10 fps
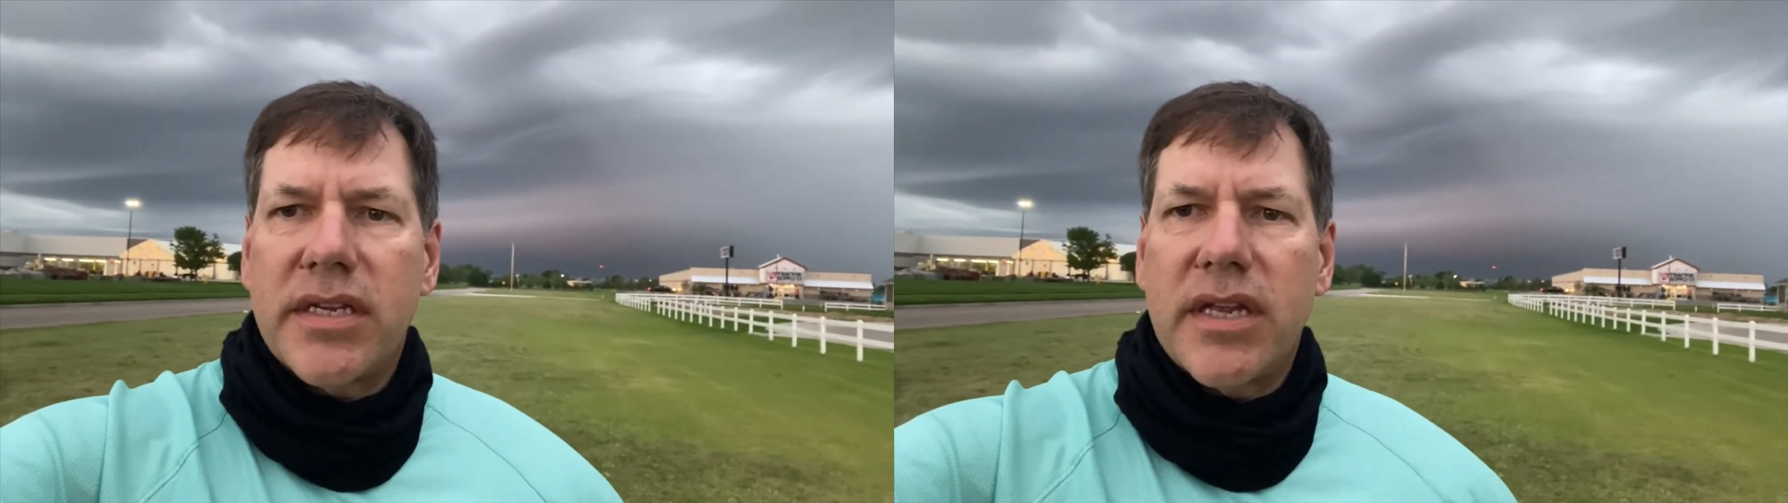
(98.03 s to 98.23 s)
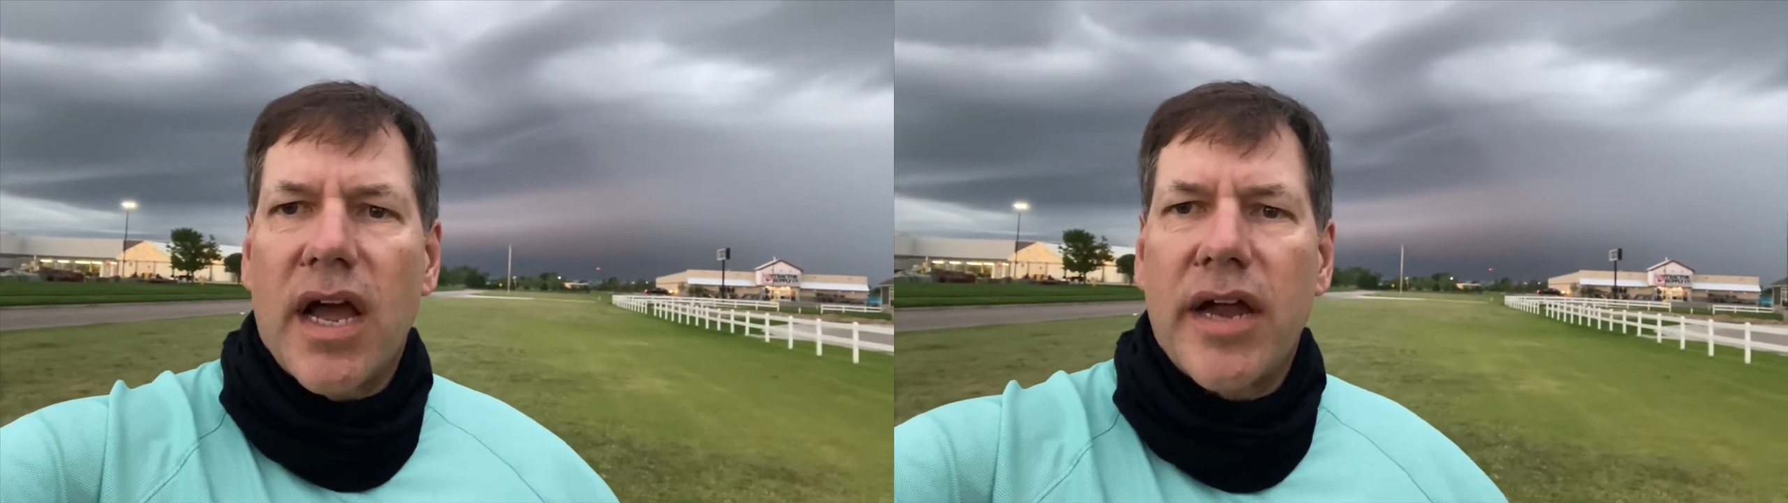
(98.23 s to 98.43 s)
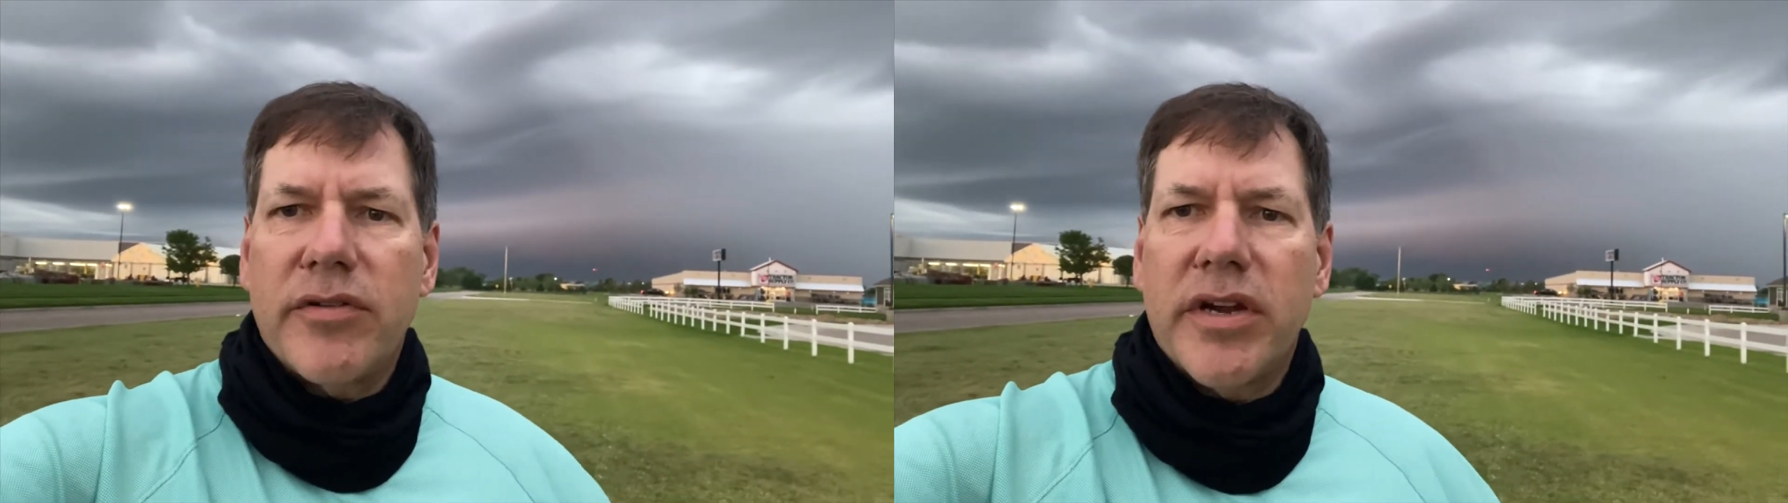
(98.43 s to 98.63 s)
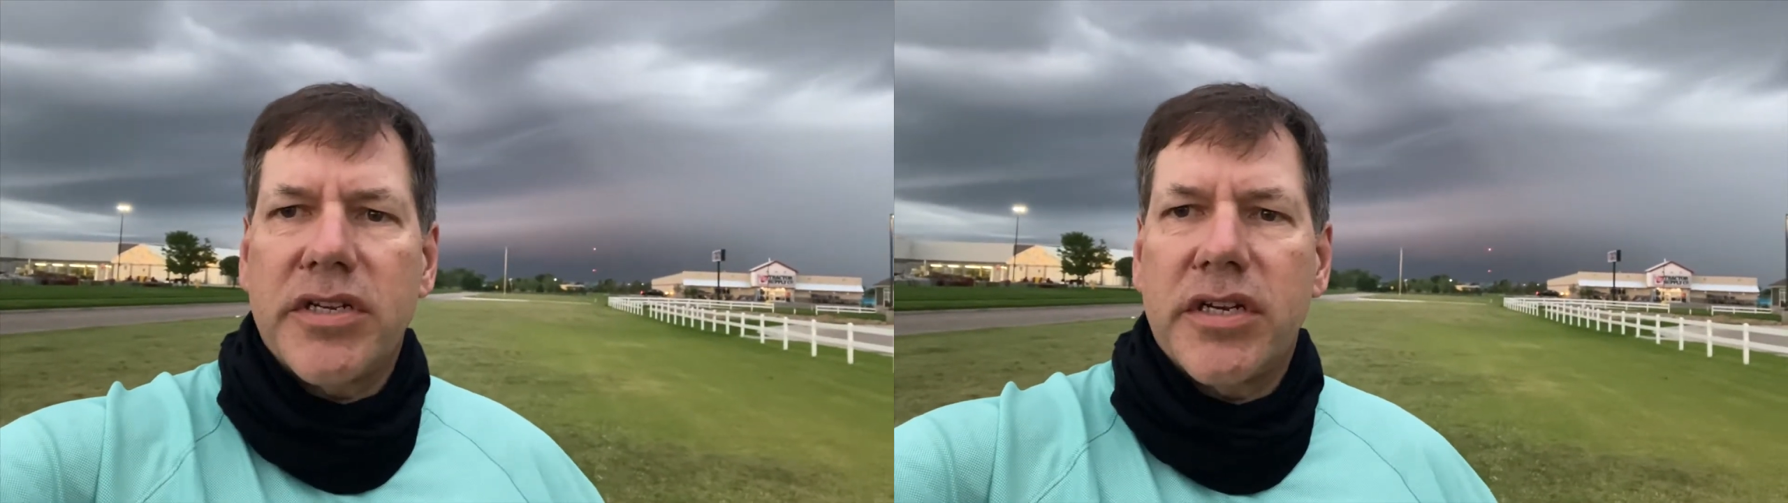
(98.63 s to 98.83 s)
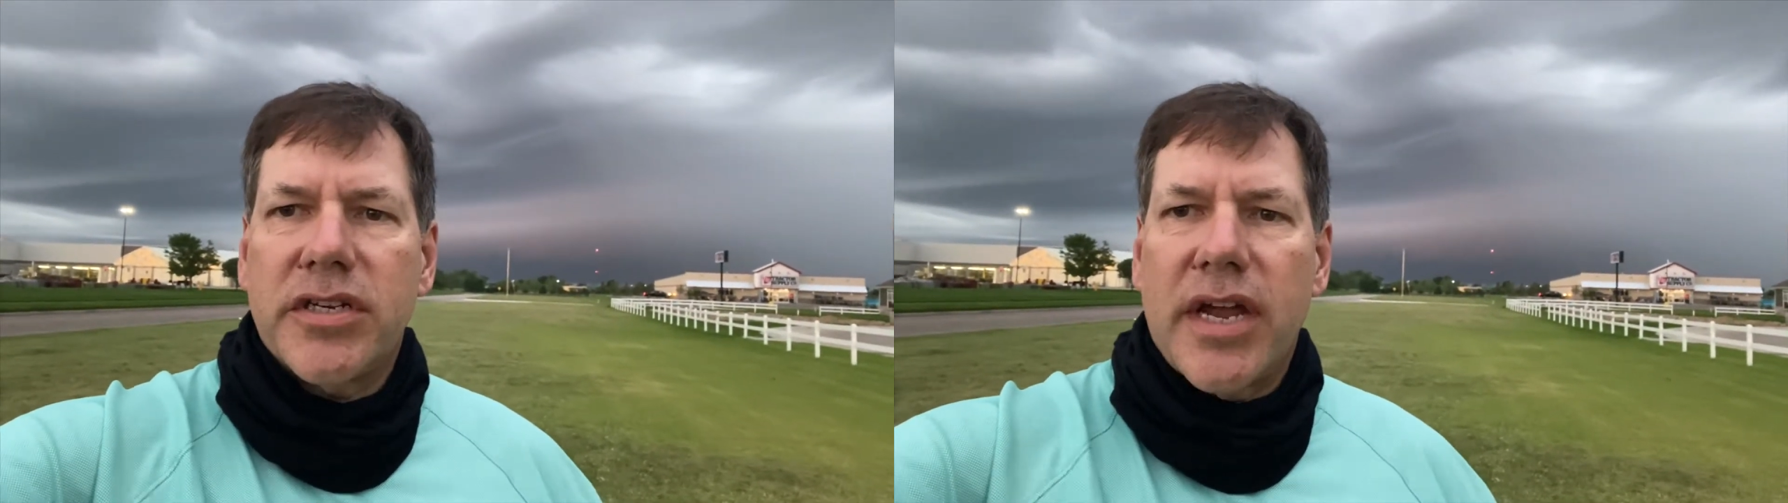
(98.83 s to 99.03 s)

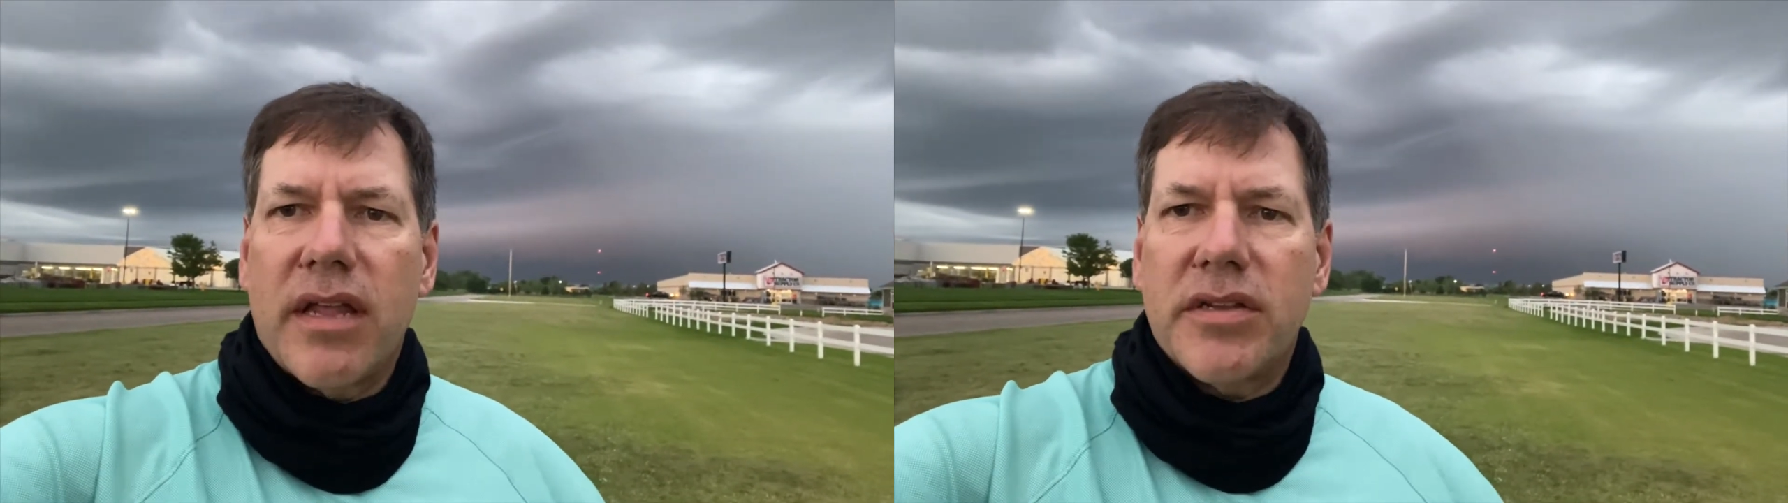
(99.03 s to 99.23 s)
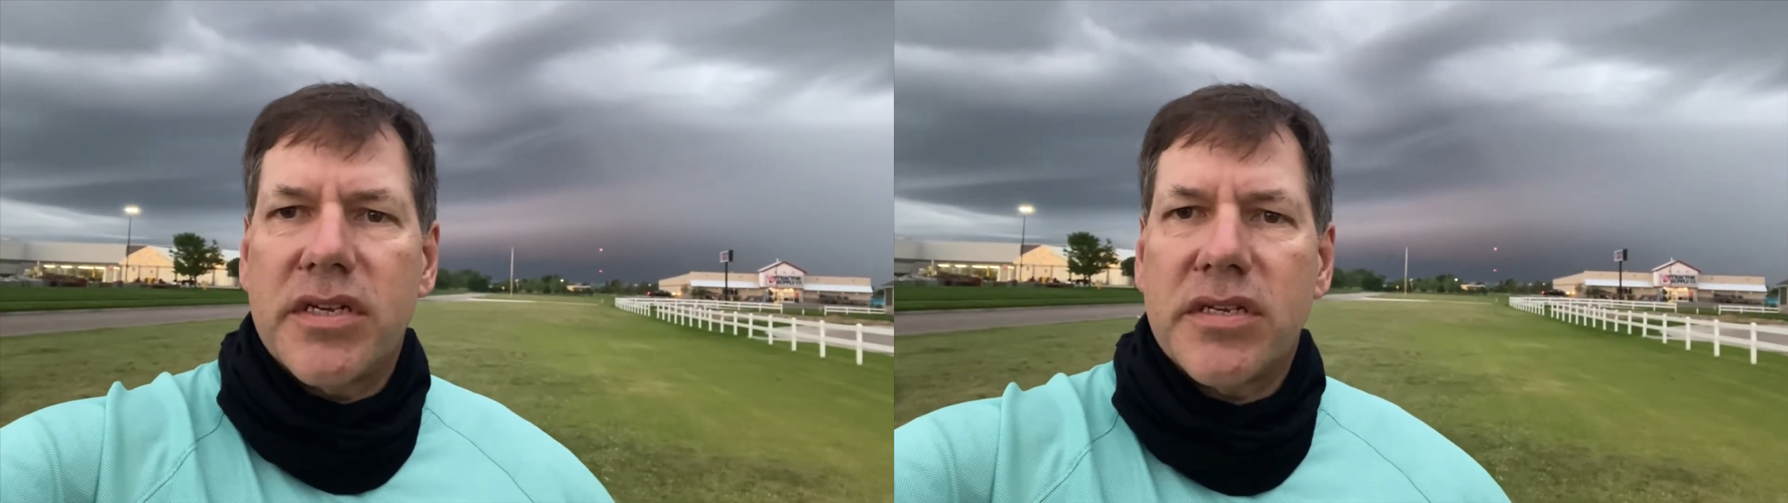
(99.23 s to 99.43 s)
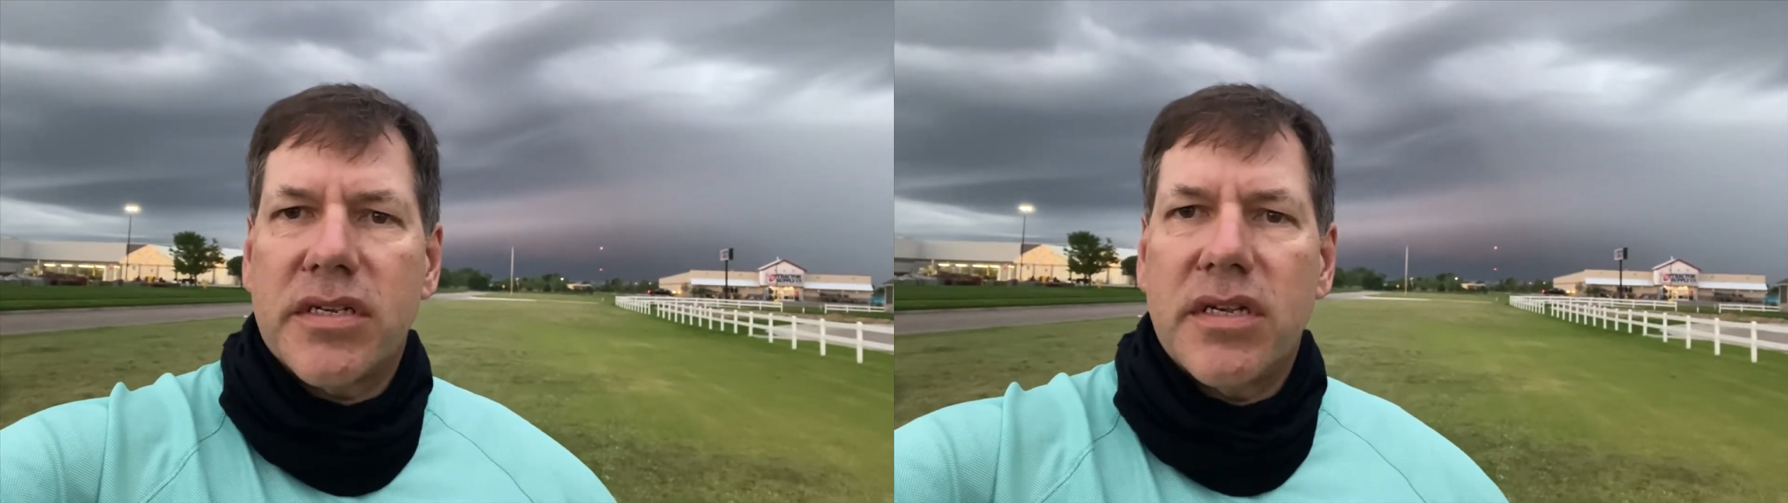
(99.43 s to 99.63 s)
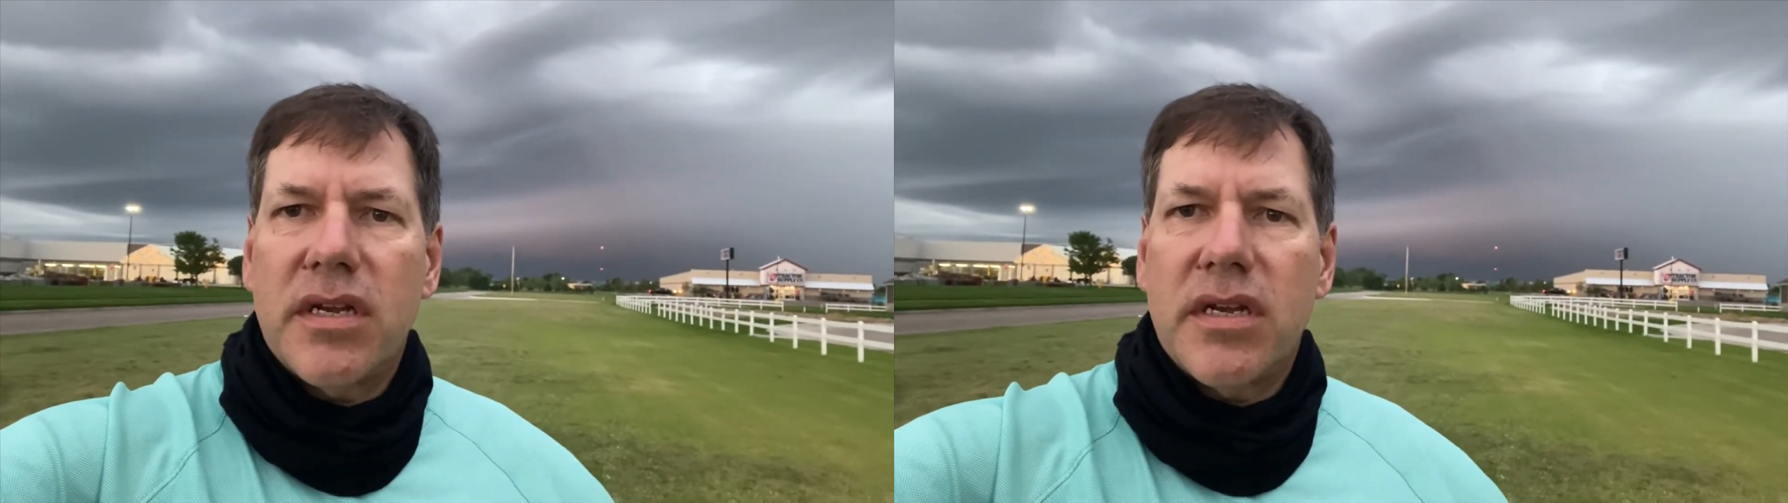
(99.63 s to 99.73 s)
hydration challenges.